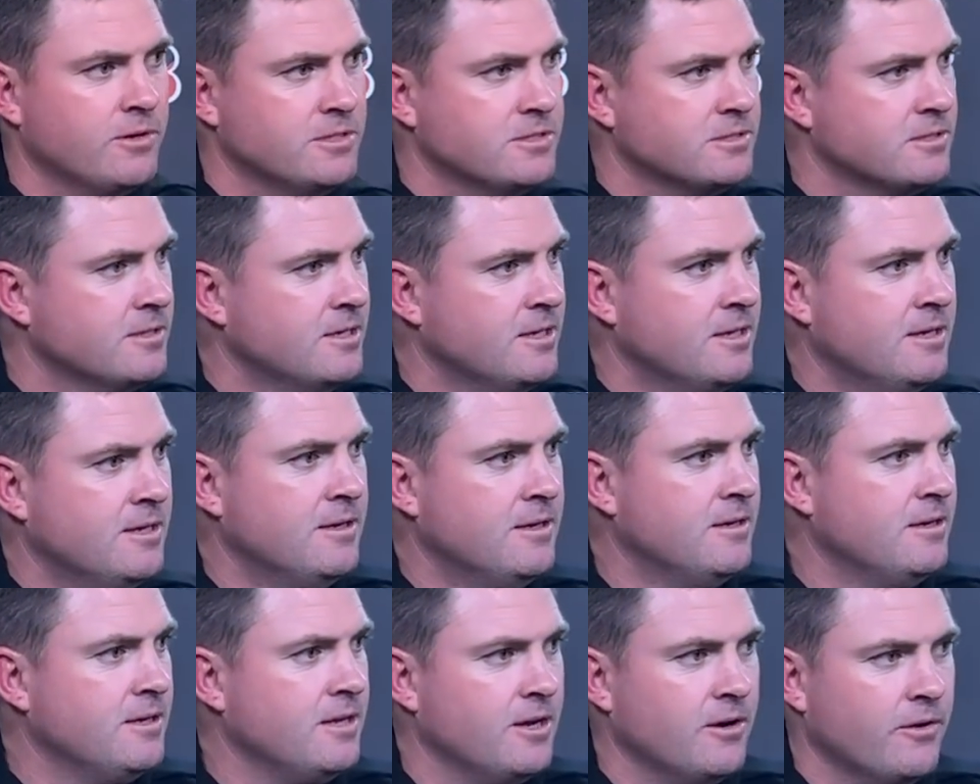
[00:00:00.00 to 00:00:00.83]
he's,
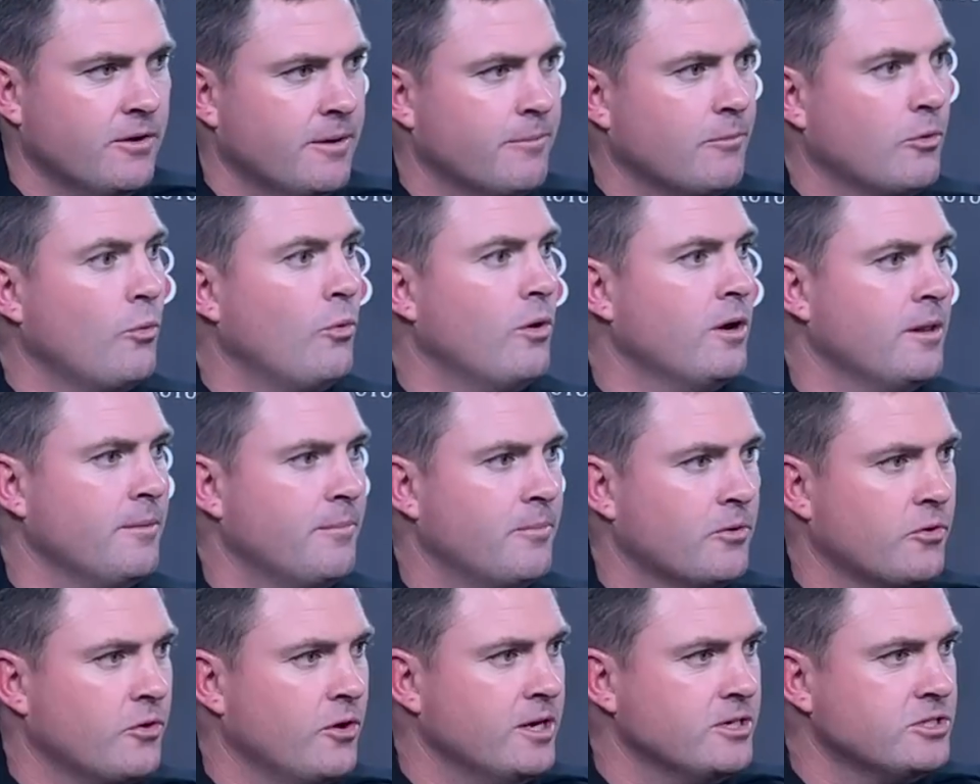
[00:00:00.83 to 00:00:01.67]
you know, number one in the
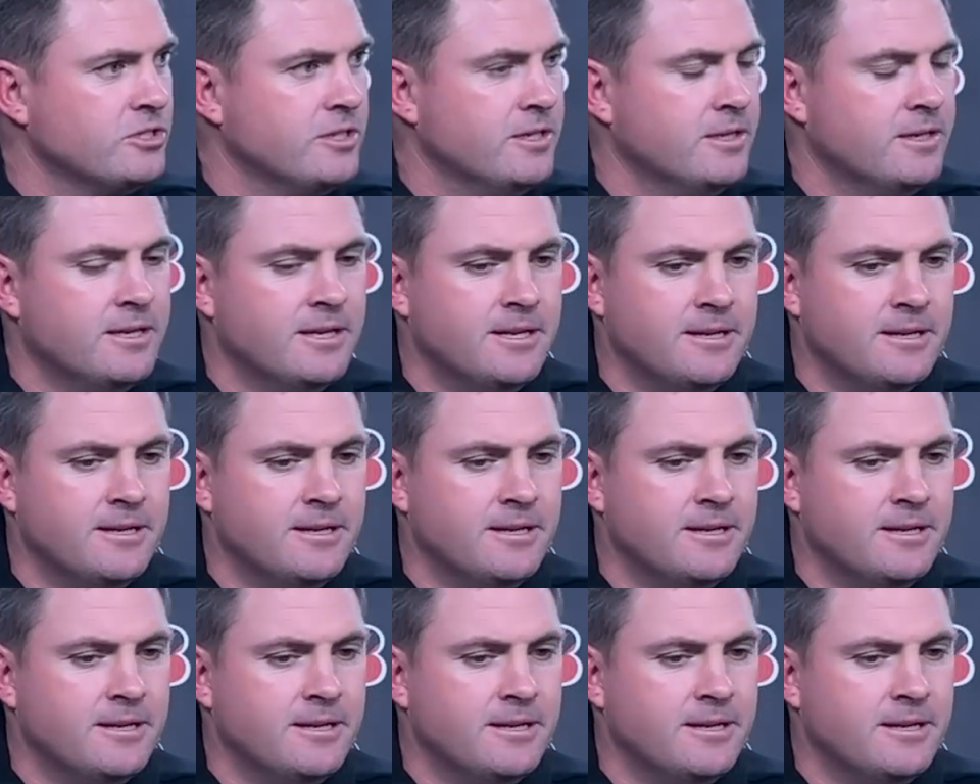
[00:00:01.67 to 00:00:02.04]
progression.